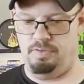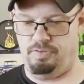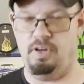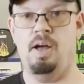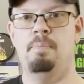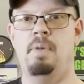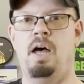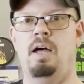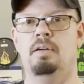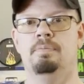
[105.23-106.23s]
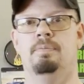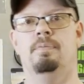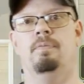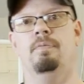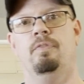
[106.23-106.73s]
from
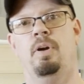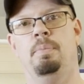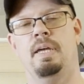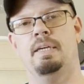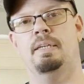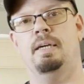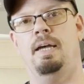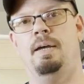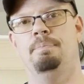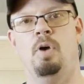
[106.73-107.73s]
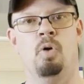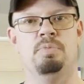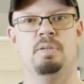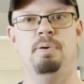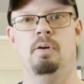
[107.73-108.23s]
Home
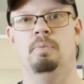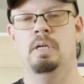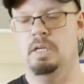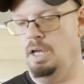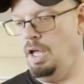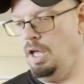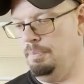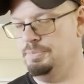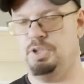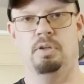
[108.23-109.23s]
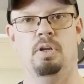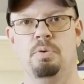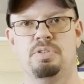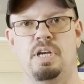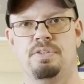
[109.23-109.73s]
Depot. I'm sure
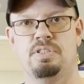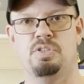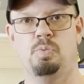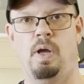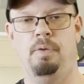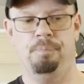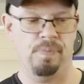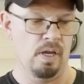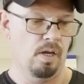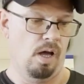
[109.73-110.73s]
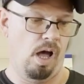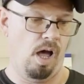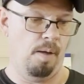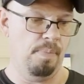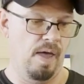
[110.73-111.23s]
Lowe's sells it as well.
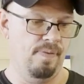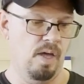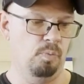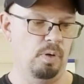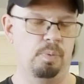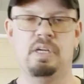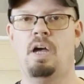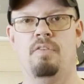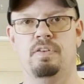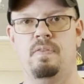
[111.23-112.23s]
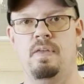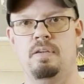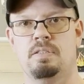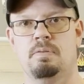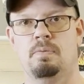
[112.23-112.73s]
And then we recovered
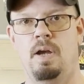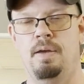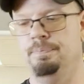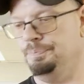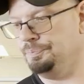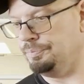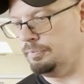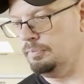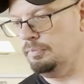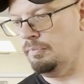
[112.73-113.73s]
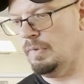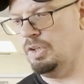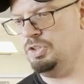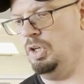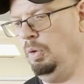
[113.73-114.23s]
these, right?
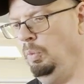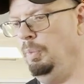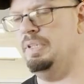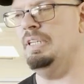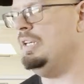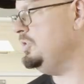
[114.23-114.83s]
So what we did is